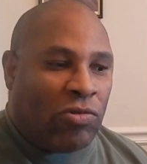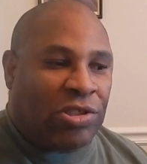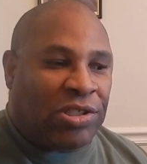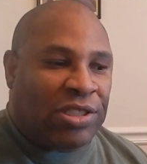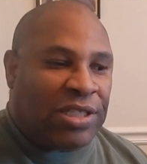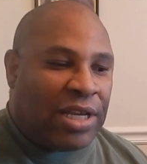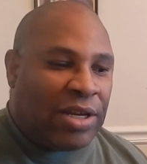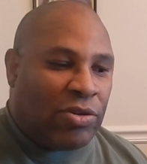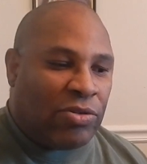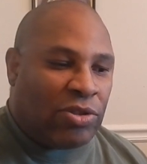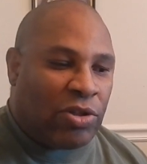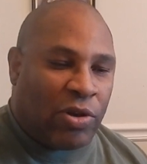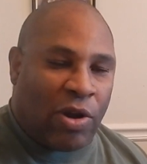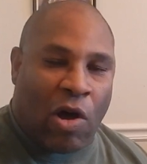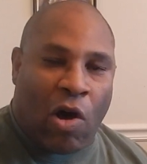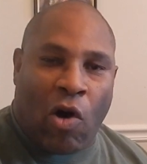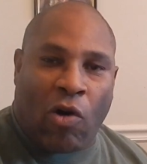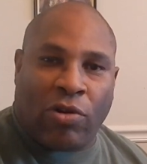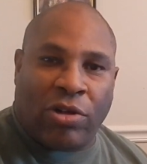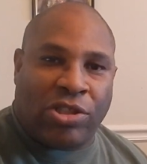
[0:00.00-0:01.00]
signals on
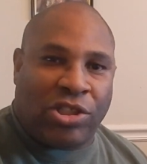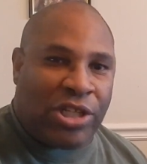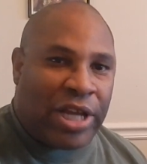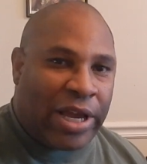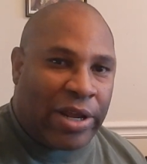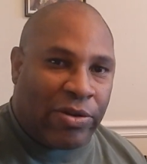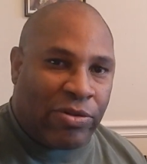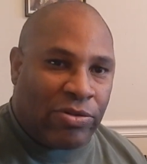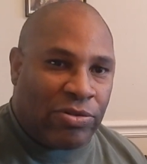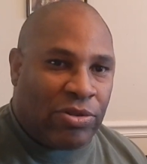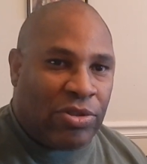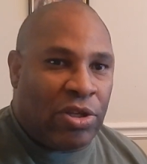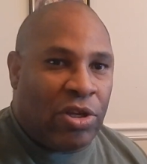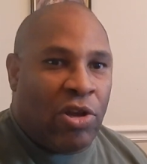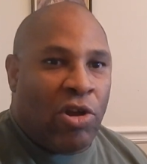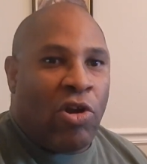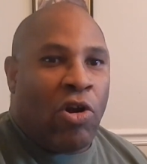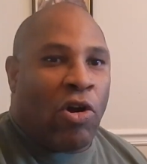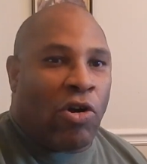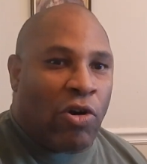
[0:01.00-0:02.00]
all the channels
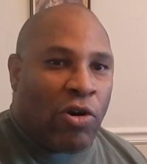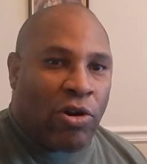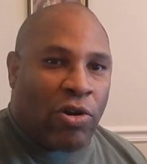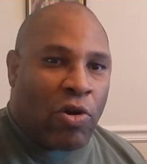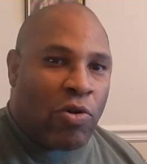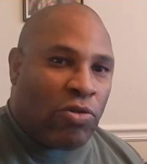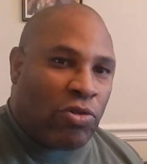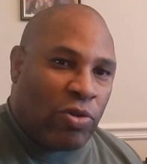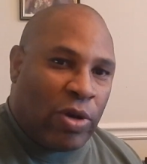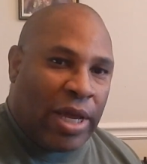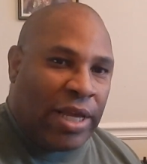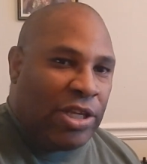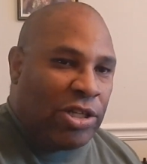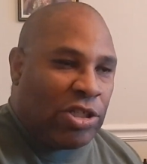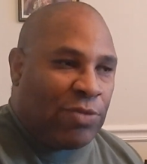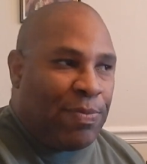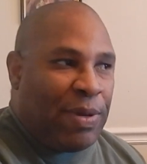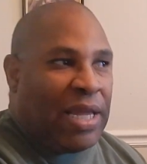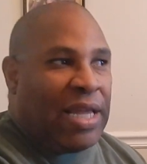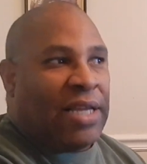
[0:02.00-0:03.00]
are going to go through the
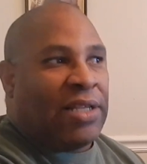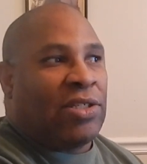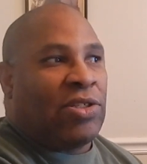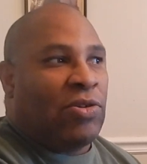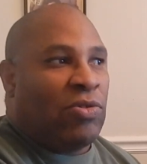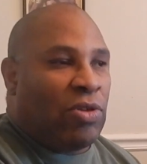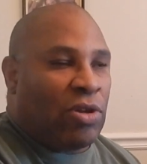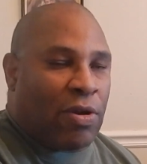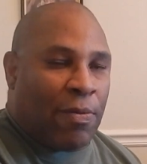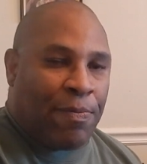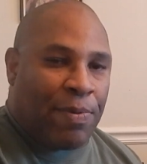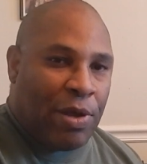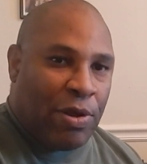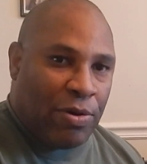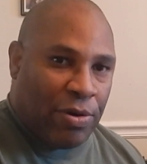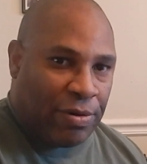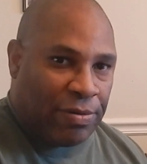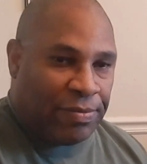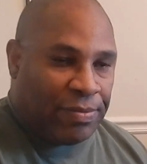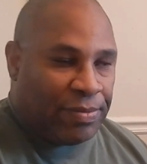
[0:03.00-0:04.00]
USB into the
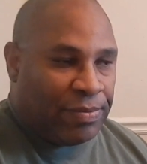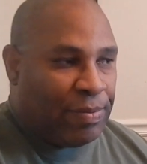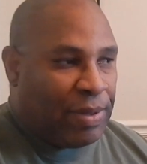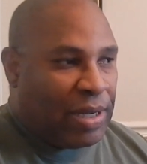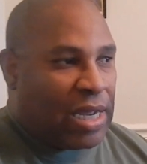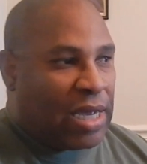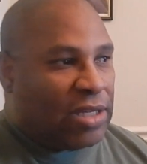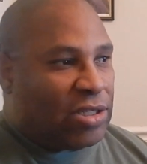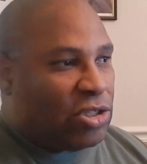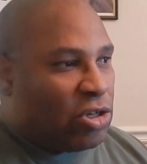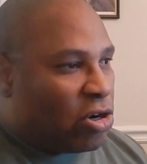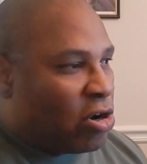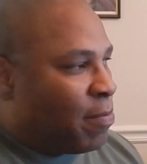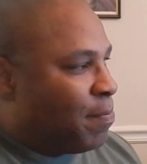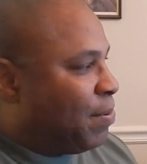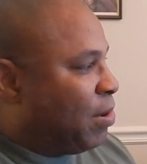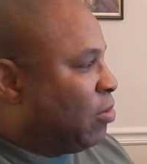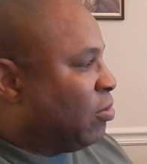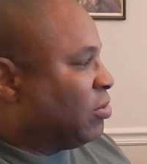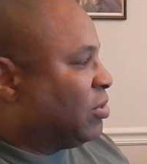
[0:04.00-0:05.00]
computer, because your
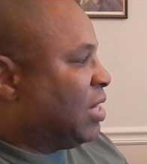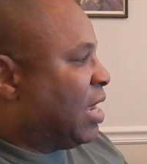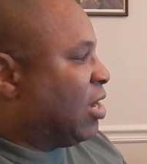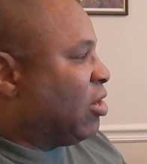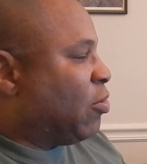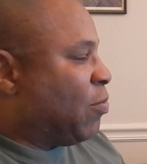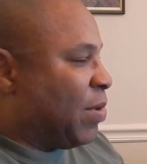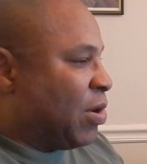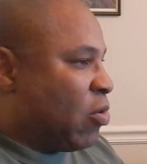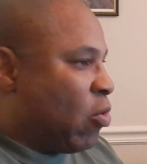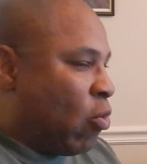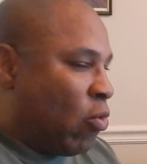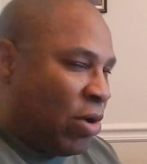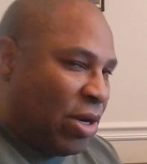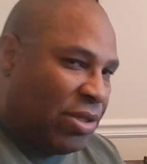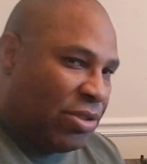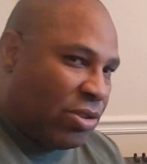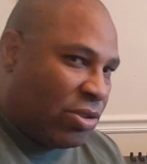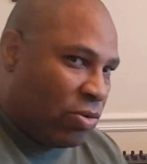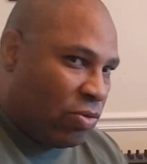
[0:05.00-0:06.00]
computer is now your
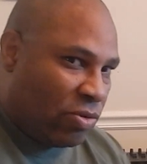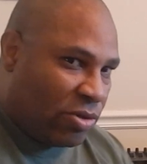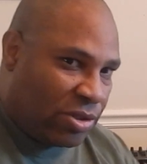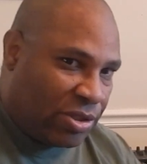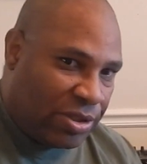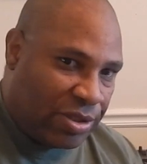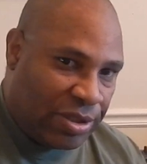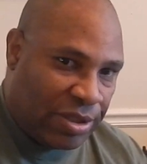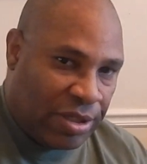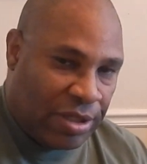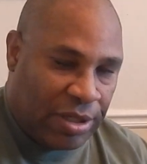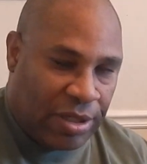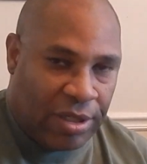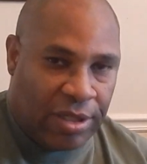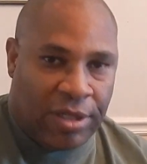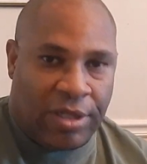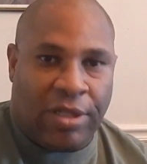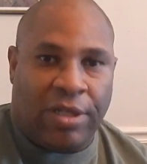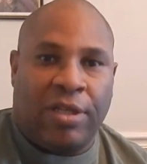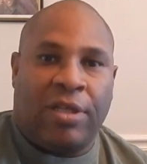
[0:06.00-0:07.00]
recording source.
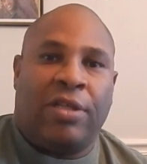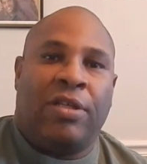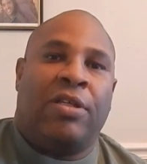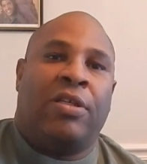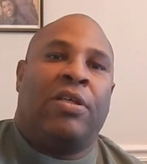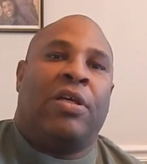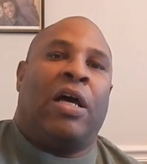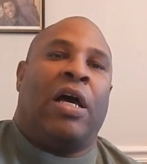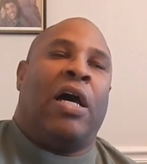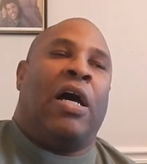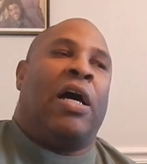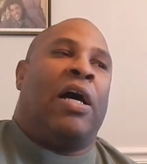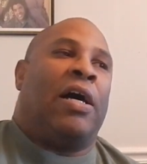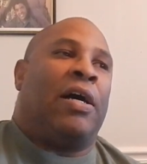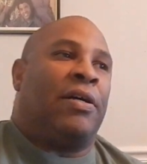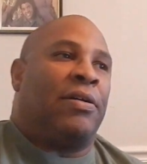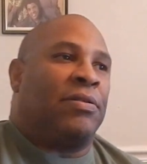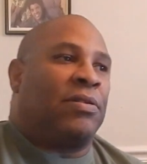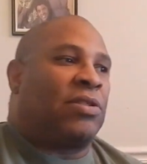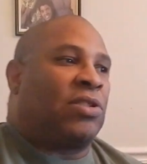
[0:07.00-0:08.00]

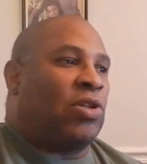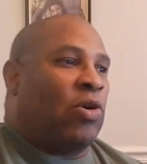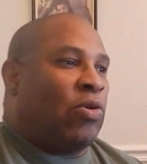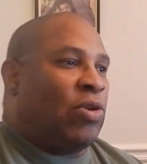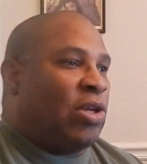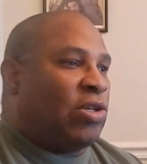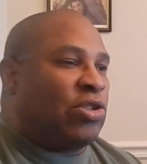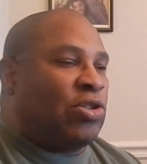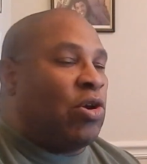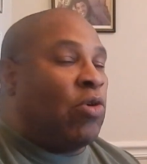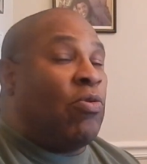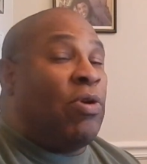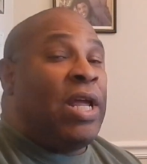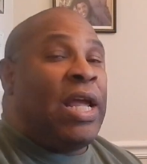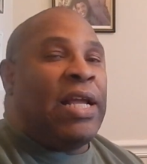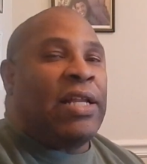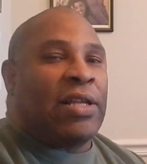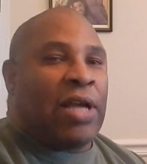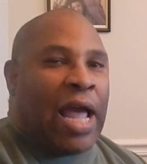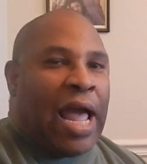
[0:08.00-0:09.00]
So there's no
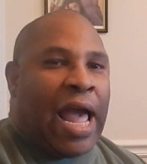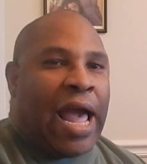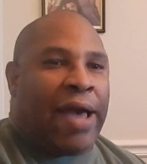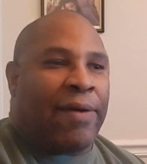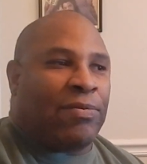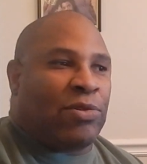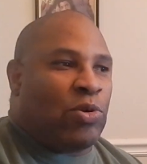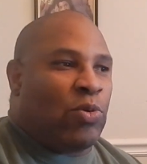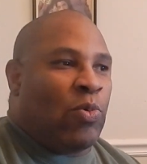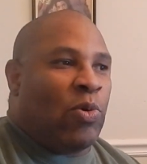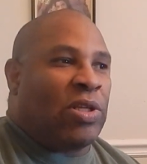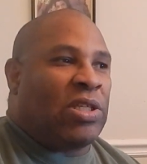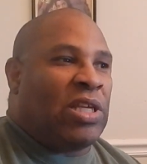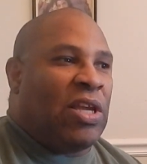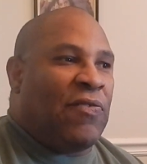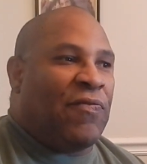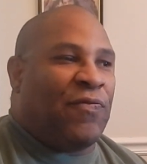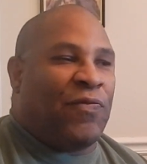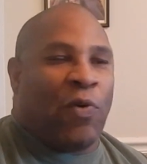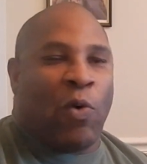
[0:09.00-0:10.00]
need to have
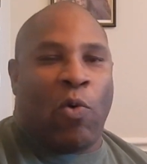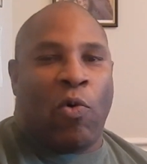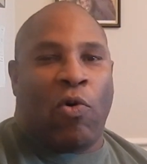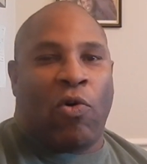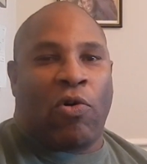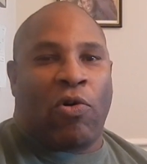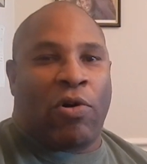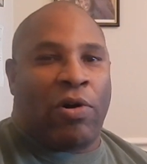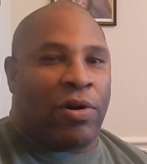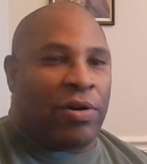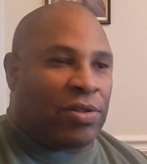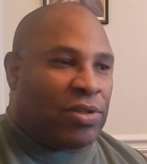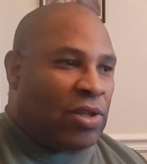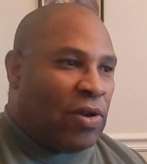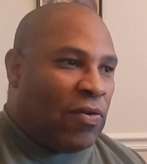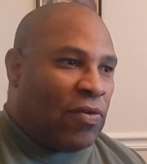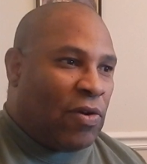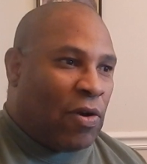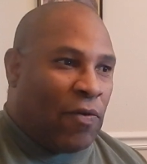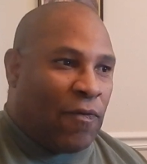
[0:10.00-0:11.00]
24
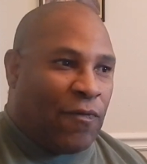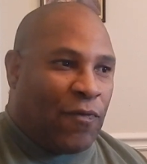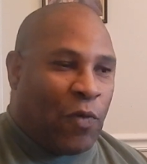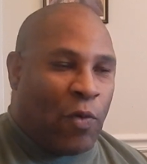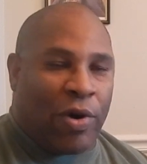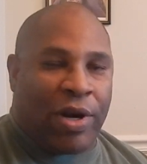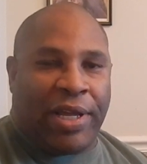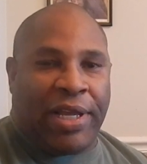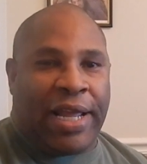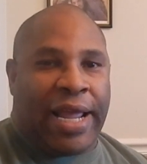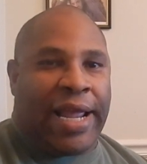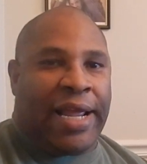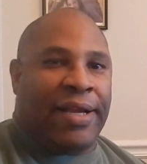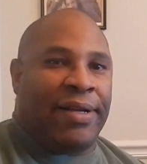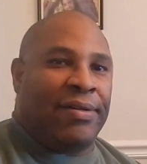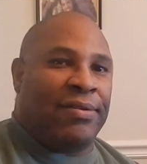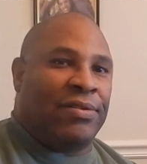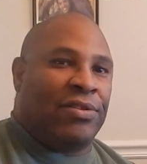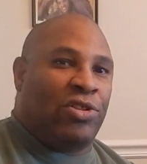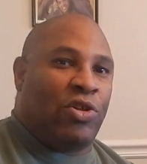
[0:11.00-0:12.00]
or
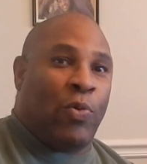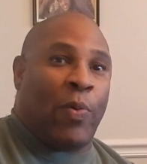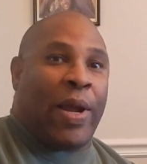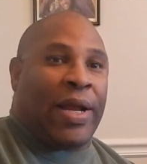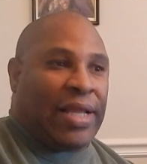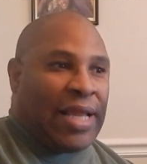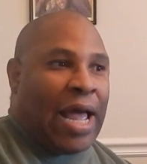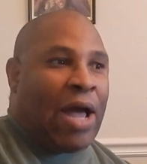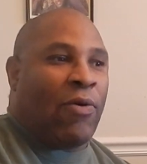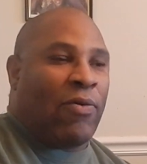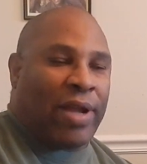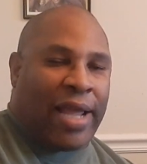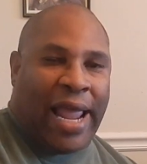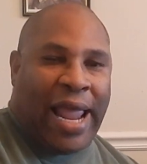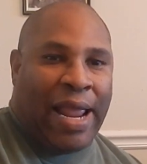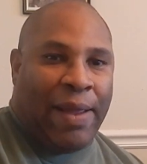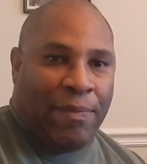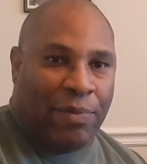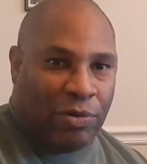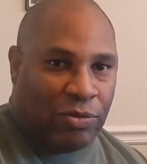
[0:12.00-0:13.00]
48 direct out
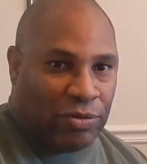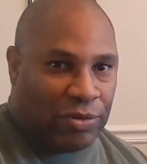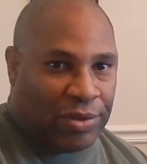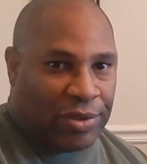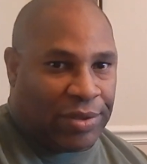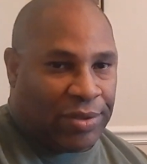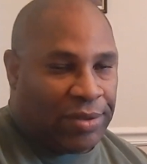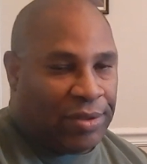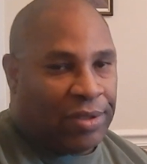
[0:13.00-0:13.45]
cables